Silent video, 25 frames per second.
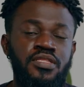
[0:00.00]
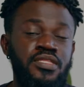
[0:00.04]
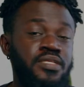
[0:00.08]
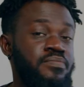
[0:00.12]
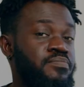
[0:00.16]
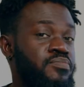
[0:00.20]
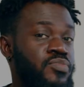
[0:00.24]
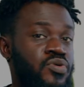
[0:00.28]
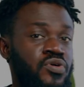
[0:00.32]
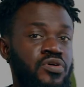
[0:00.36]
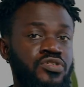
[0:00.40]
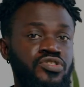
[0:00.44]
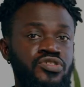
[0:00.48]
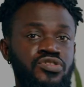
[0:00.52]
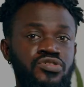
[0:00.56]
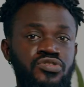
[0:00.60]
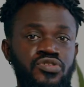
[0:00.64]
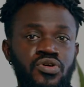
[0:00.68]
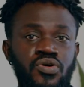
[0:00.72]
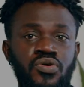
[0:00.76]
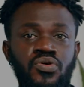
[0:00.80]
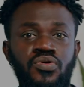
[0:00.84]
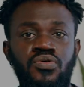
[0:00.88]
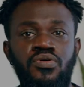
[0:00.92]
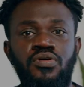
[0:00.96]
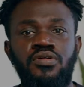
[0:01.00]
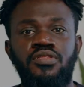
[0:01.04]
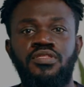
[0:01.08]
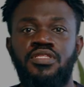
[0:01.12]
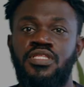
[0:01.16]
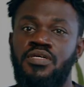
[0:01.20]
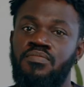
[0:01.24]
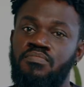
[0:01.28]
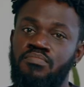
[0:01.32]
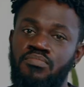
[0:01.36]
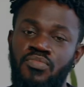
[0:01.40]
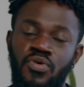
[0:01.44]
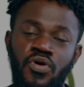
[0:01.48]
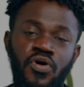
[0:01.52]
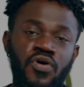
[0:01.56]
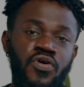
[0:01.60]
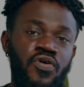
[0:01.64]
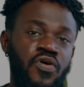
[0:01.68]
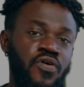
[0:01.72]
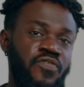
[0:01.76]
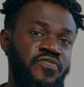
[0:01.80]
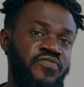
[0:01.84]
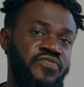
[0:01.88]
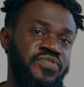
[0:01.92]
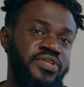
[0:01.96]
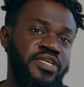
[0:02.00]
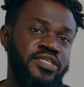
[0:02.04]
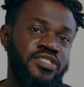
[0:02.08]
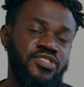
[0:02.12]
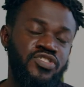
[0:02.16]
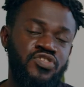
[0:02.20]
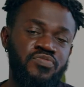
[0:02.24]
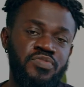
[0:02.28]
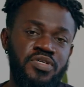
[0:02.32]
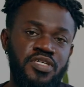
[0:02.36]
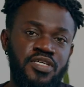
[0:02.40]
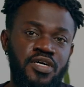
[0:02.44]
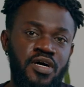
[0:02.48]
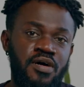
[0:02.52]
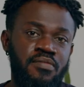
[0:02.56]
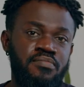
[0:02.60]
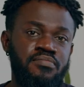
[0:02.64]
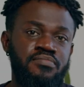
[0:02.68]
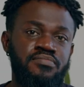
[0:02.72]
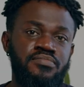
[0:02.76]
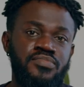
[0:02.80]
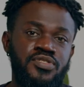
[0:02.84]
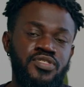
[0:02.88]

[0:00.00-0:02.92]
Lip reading: The more you know, the more confident you become.